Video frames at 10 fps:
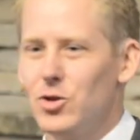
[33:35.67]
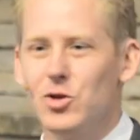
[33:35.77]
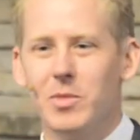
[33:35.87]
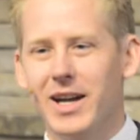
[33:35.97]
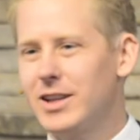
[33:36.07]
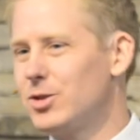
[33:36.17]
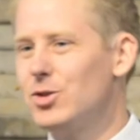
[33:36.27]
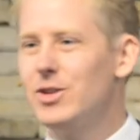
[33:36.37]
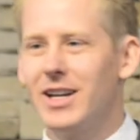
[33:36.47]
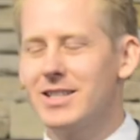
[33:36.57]
We make it
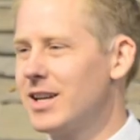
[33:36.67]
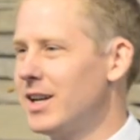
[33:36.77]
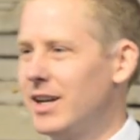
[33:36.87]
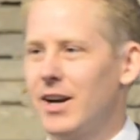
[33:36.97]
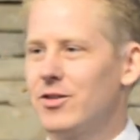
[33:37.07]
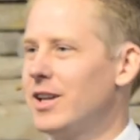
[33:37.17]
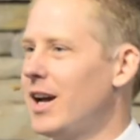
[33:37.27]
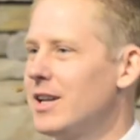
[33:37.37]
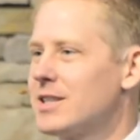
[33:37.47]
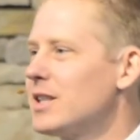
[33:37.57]
through that Sunday after
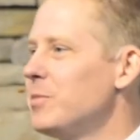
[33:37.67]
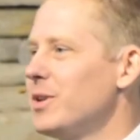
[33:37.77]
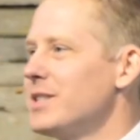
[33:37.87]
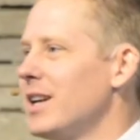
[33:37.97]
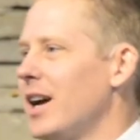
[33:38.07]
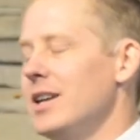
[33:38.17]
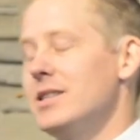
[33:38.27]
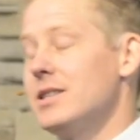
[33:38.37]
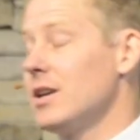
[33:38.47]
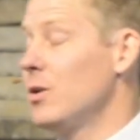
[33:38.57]
that sleepless night
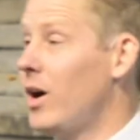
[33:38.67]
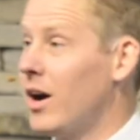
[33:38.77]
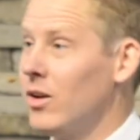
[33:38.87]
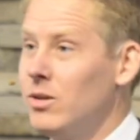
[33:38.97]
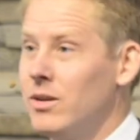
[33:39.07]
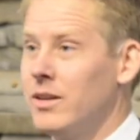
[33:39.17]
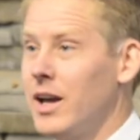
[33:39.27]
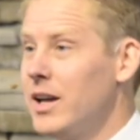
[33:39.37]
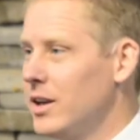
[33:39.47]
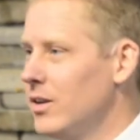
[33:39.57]
and just say, wow, Lord,
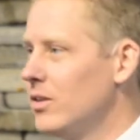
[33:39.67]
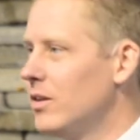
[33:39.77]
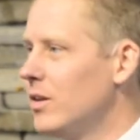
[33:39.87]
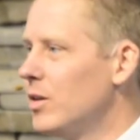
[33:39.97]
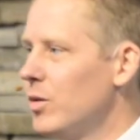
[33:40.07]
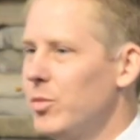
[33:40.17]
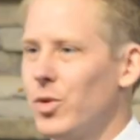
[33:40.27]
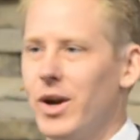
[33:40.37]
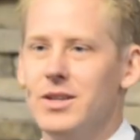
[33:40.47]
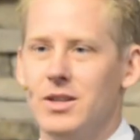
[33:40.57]
thank you. I
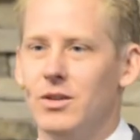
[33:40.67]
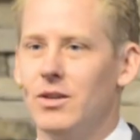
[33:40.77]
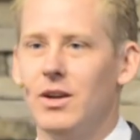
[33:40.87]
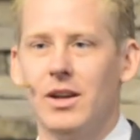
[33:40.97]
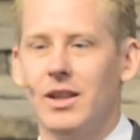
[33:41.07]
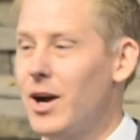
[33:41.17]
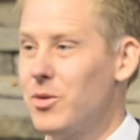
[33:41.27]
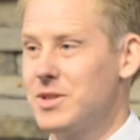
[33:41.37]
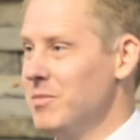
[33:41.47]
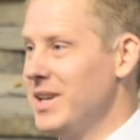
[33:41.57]
praise you. That
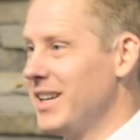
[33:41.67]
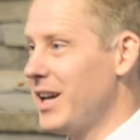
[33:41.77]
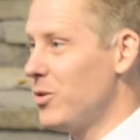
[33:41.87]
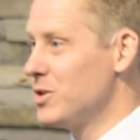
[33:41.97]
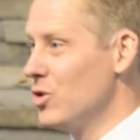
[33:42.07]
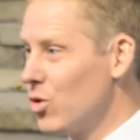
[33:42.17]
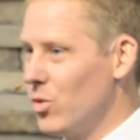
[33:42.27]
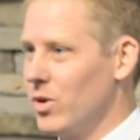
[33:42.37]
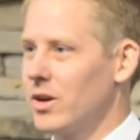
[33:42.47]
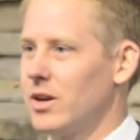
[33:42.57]
wasn't me. That was your
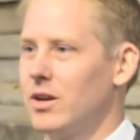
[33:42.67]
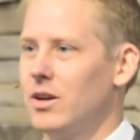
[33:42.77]
work.